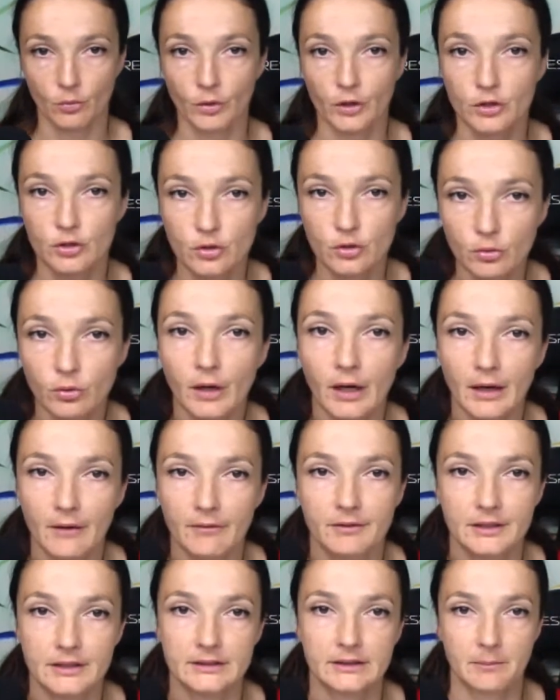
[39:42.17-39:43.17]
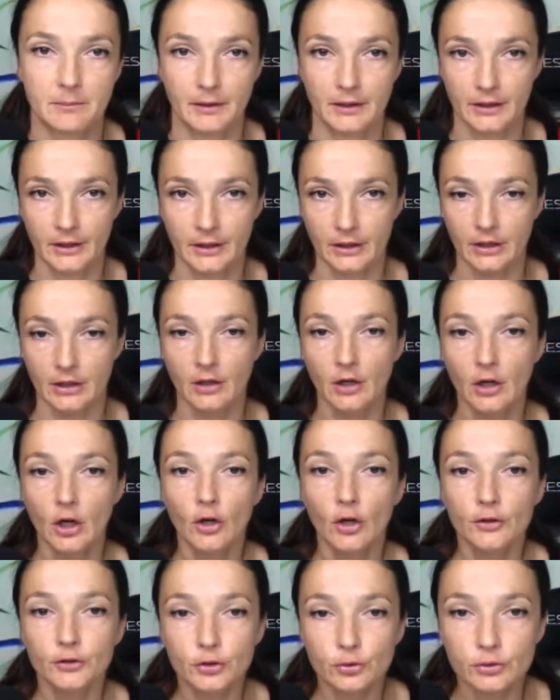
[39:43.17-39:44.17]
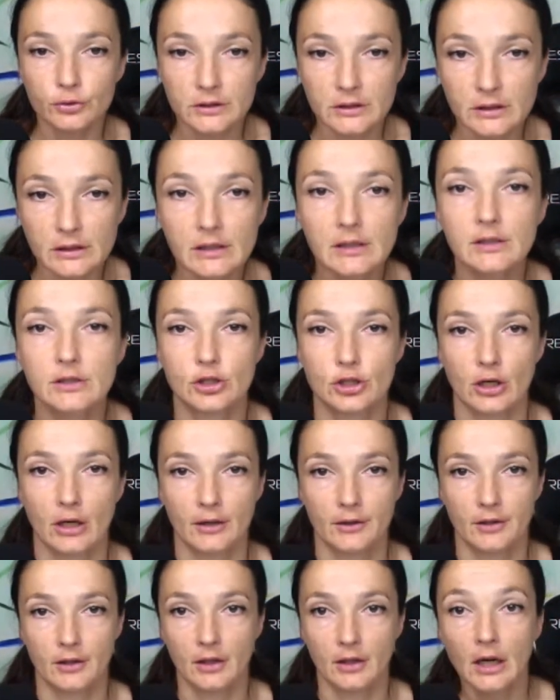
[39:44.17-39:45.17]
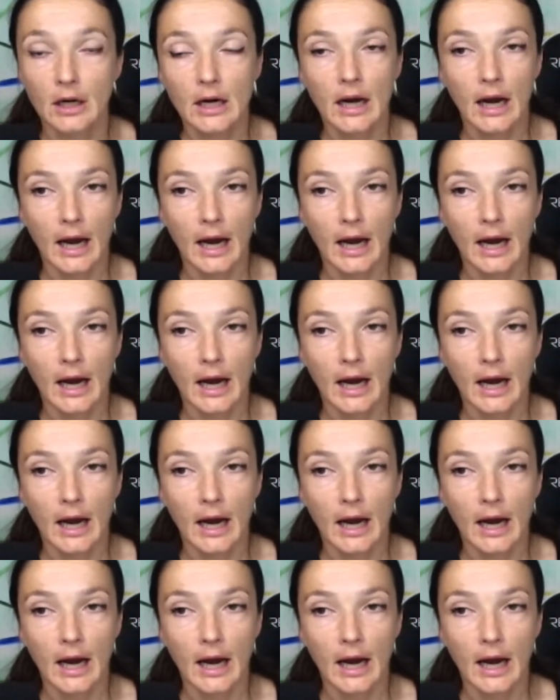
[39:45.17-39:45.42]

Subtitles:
We do have this ability to see each other.